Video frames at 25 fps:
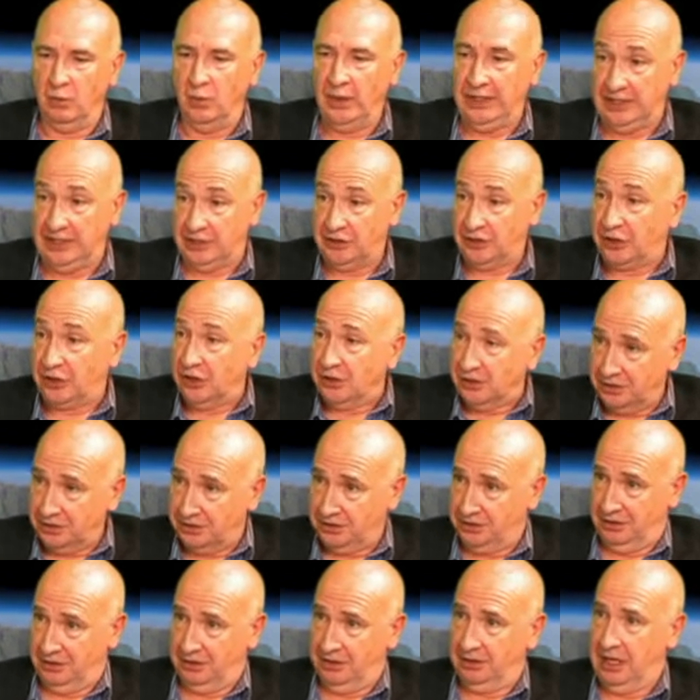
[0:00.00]
we
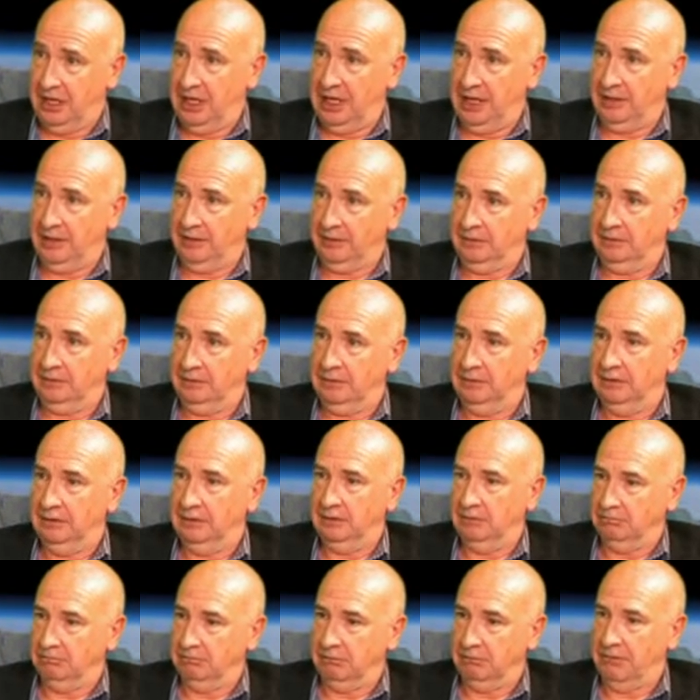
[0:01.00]
discussed
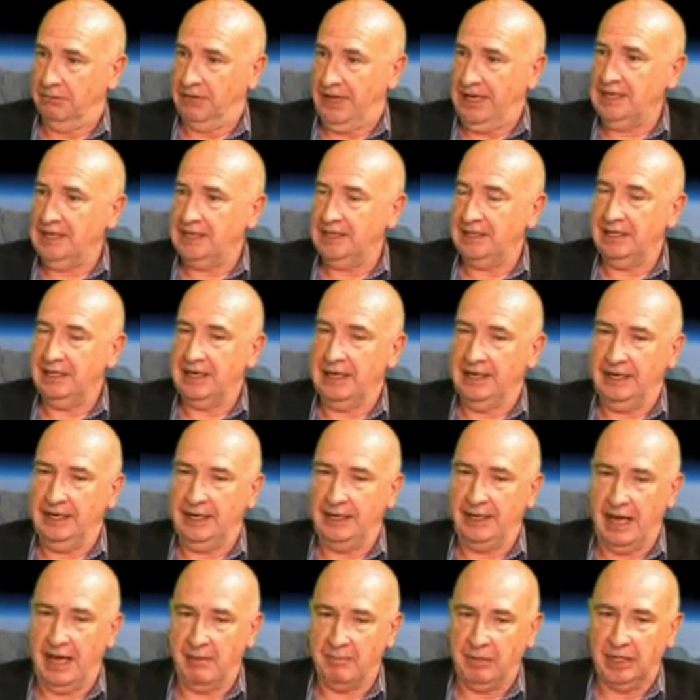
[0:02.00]
this
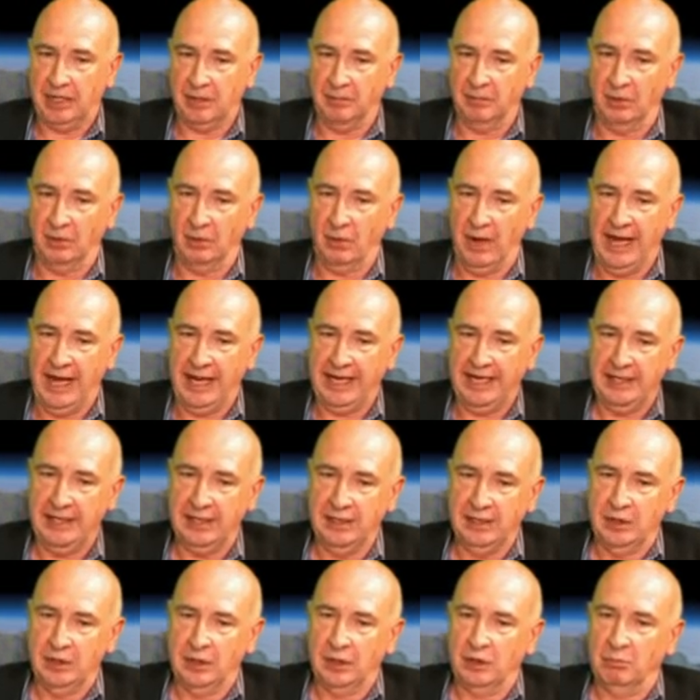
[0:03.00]
in an amicable
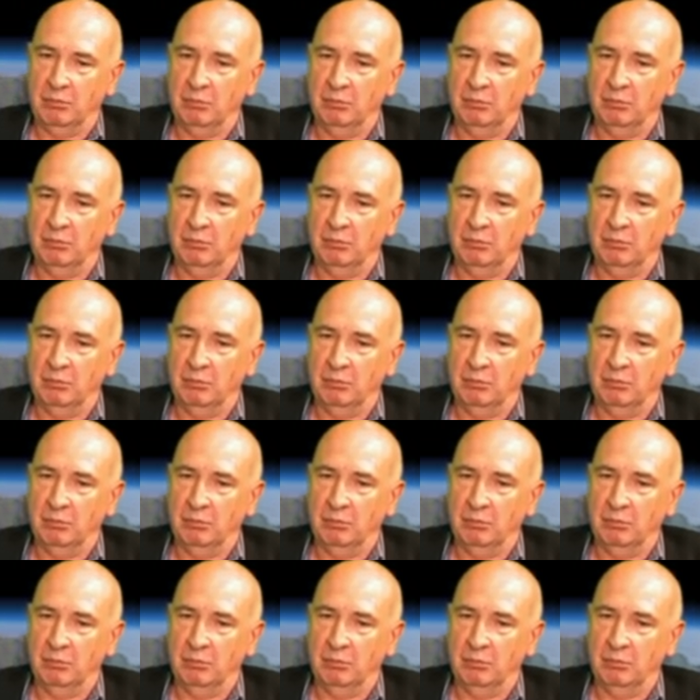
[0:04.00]
way.